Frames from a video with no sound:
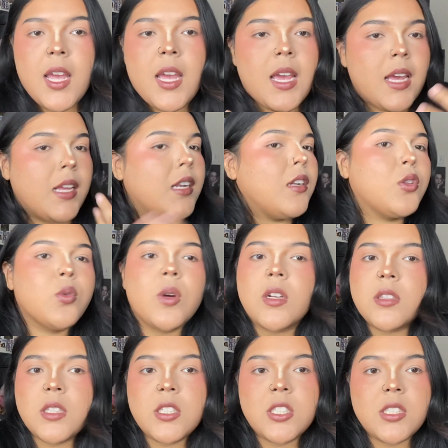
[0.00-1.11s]
And throughout
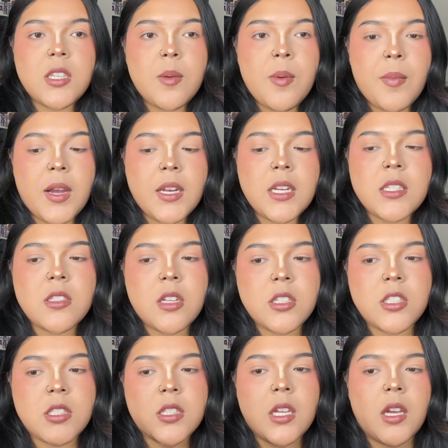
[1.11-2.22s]
this, just keep in mind, it's not
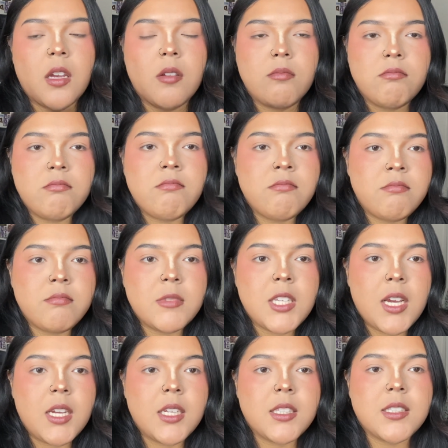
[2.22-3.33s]
just like
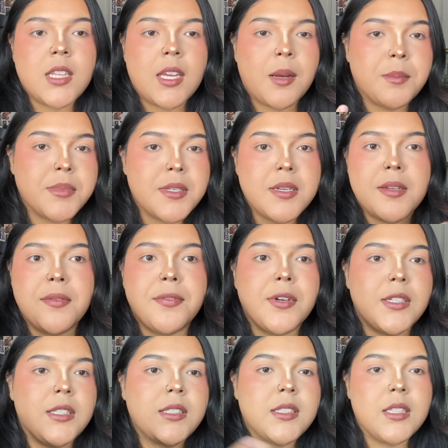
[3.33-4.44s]
text, like I'm sending
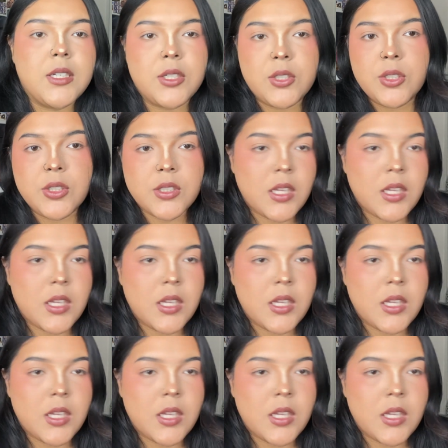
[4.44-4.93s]
funny stickers.